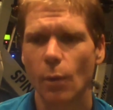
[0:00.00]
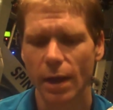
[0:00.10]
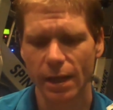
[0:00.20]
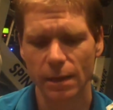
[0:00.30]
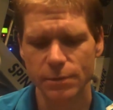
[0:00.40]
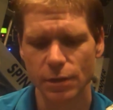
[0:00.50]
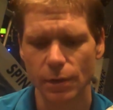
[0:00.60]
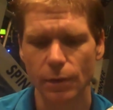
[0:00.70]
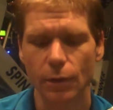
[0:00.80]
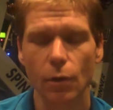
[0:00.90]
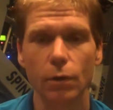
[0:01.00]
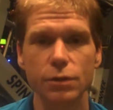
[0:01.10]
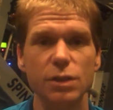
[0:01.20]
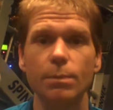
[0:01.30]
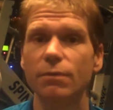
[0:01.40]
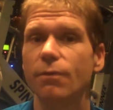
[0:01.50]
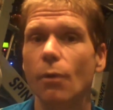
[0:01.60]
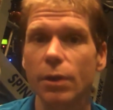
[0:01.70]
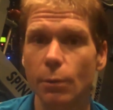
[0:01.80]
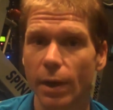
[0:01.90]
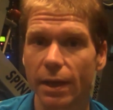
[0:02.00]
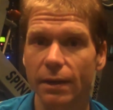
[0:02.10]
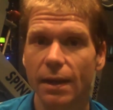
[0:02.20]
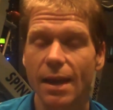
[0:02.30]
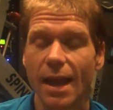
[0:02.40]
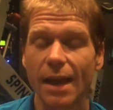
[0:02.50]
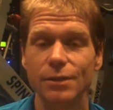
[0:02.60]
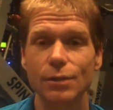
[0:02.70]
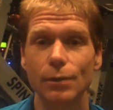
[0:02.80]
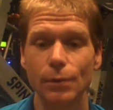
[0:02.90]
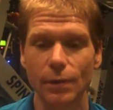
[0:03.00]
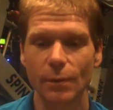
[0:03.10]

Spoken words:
One, it keeps you conscious before you eat, and 2,